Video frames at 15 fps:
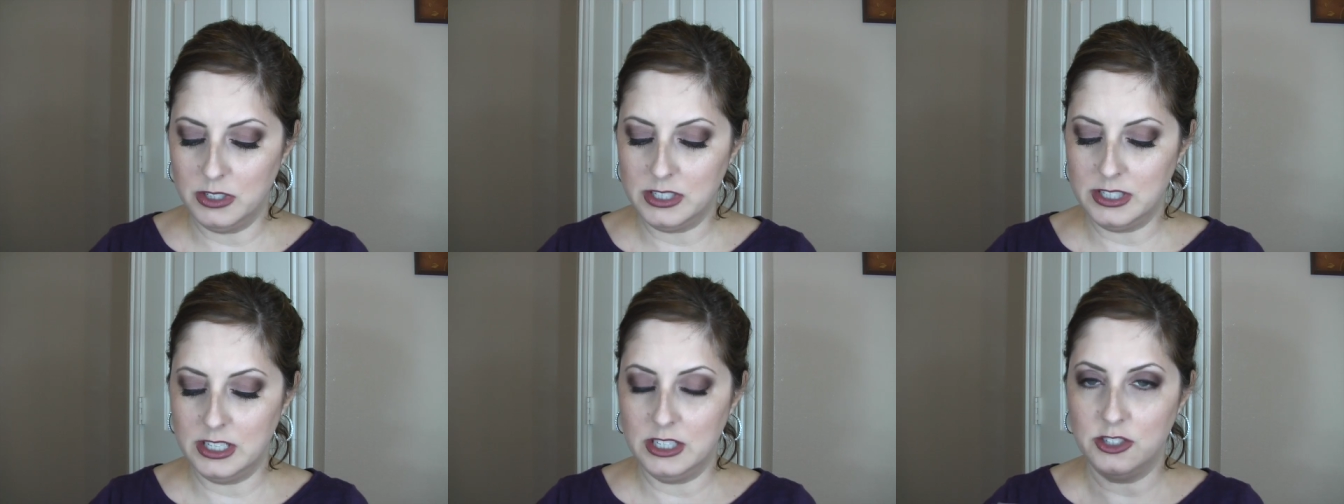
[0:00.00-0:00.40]

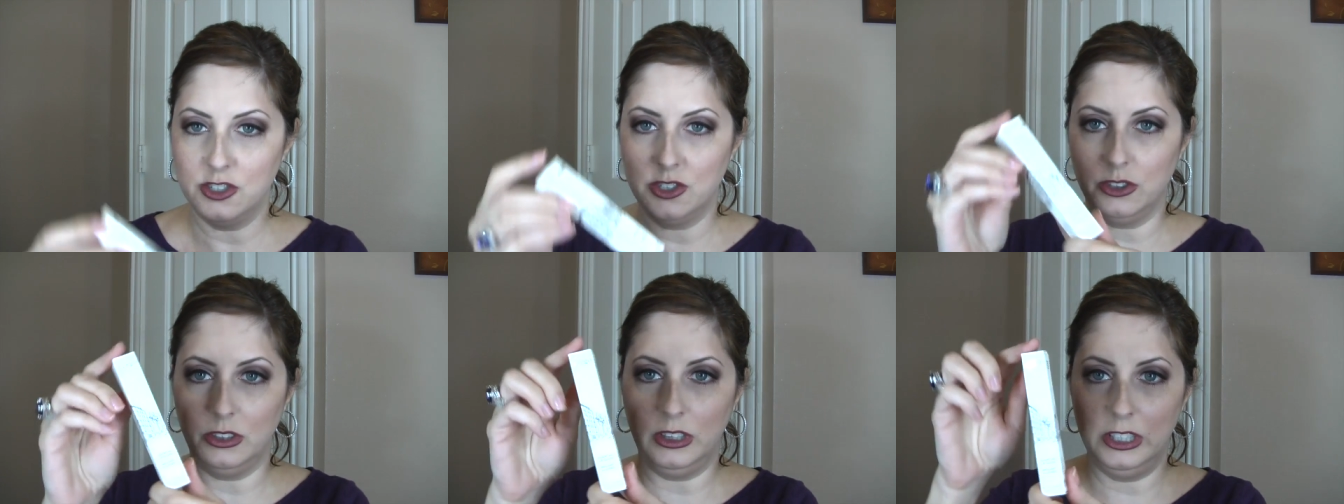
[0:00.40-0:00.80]

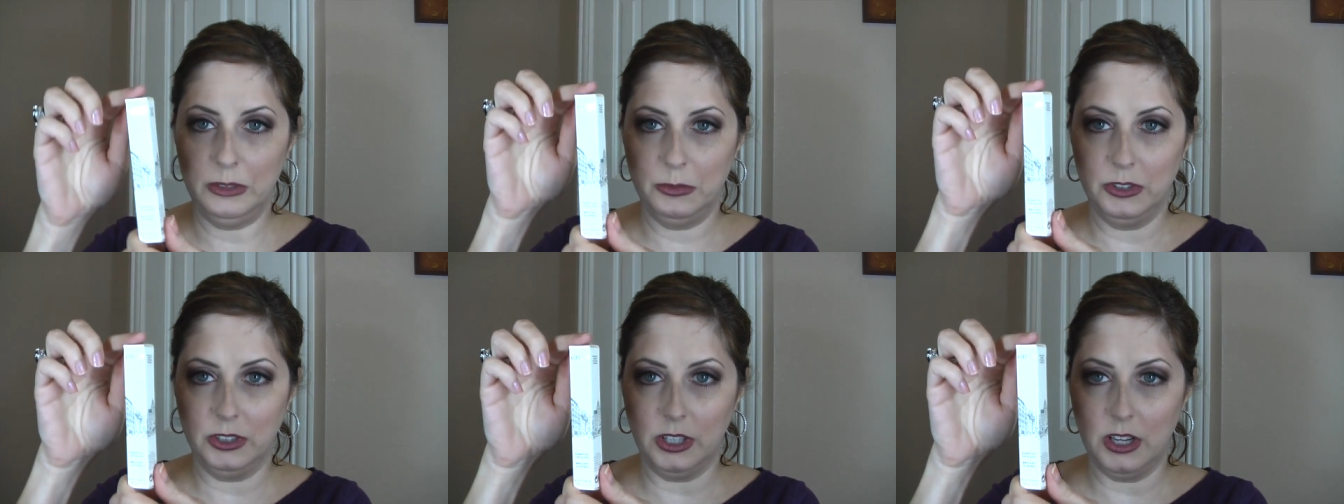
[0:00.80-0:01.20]
Essential
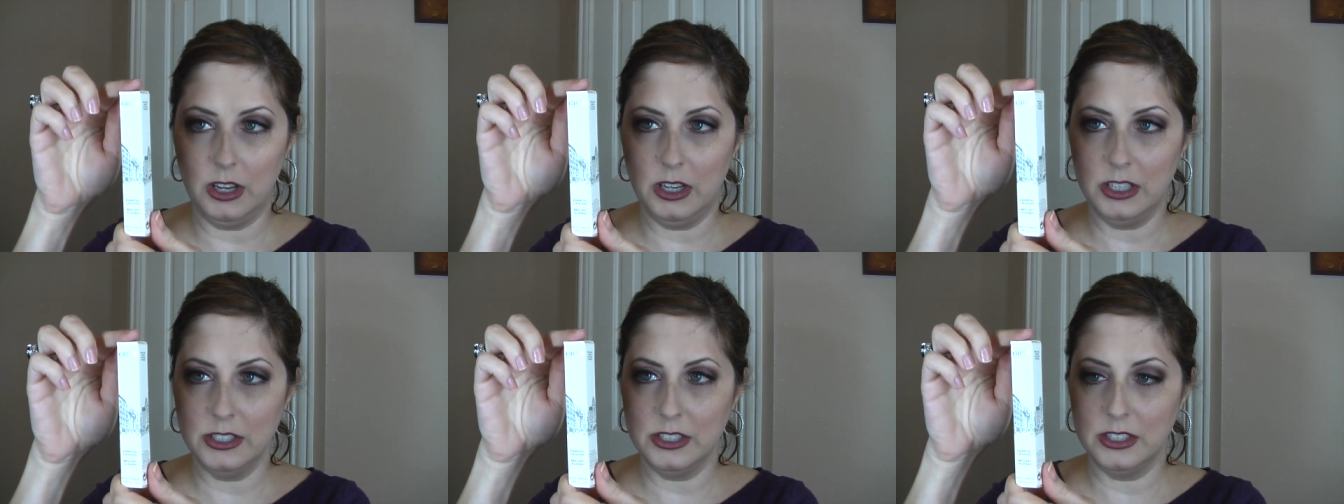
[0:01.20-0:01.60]
Lip
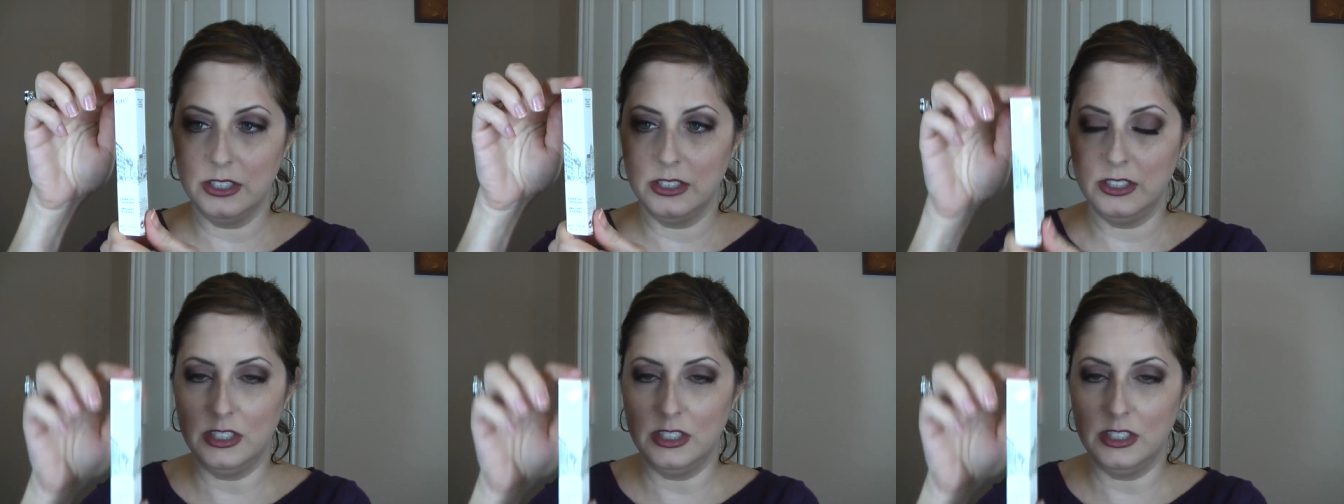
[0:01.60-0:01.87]
Gloss.